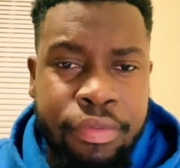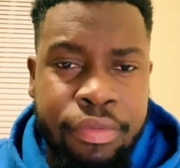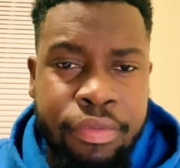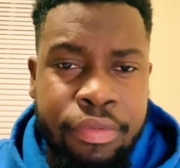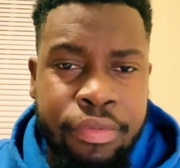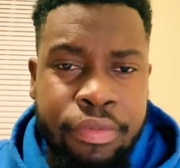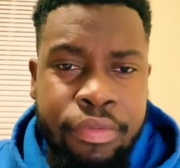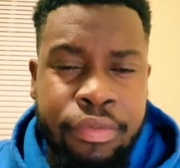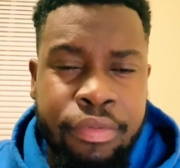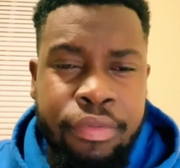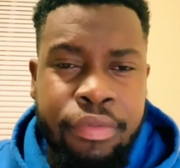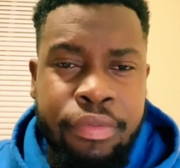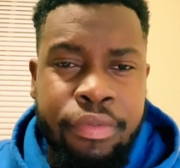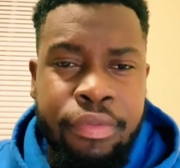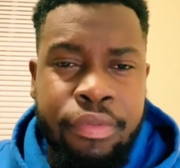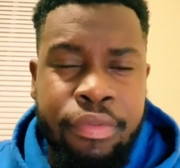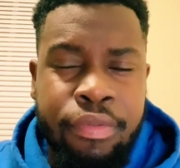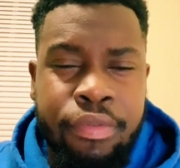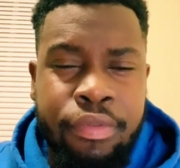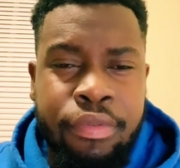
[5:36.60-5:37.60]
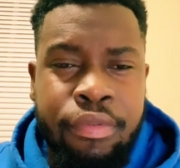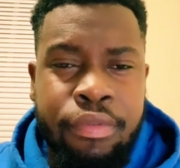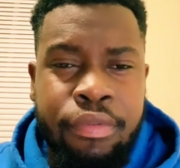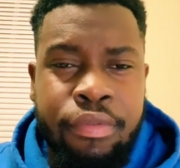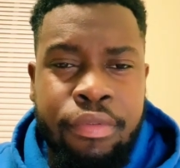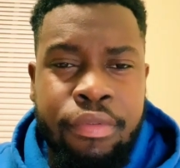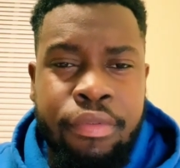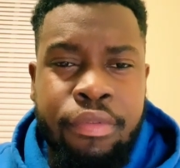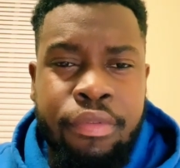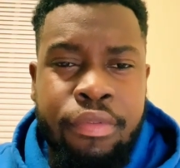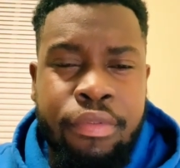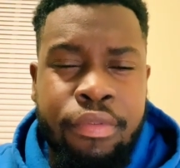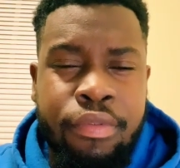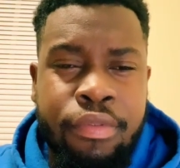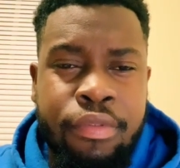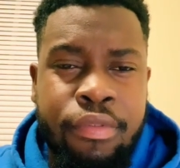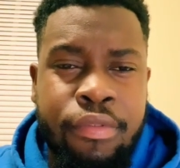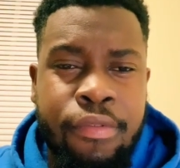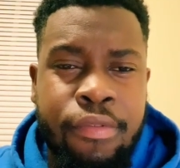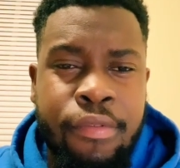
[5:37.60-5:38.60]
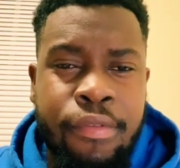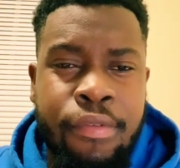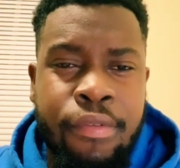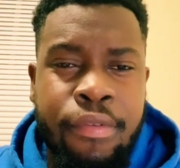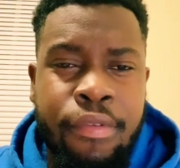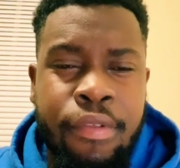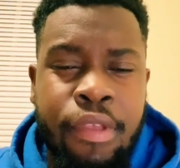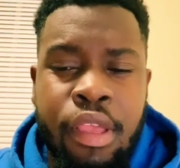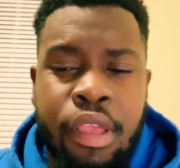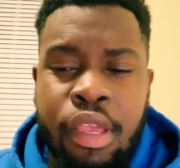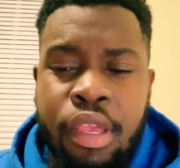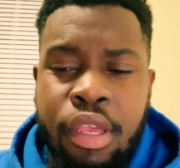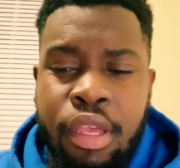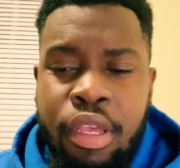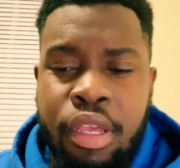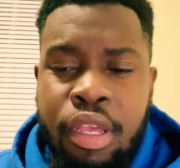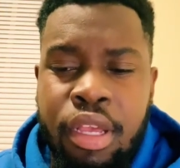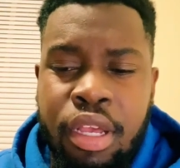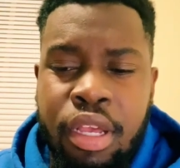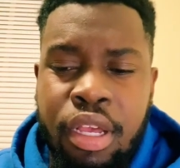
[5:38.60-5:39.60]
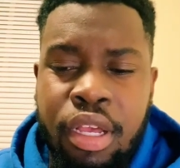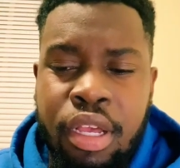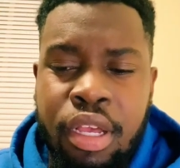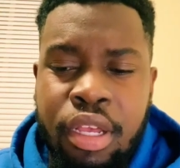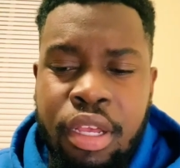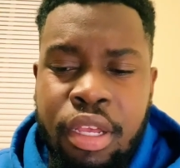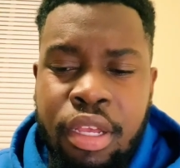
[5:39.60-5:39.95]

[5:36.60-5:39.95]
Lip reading: (silence)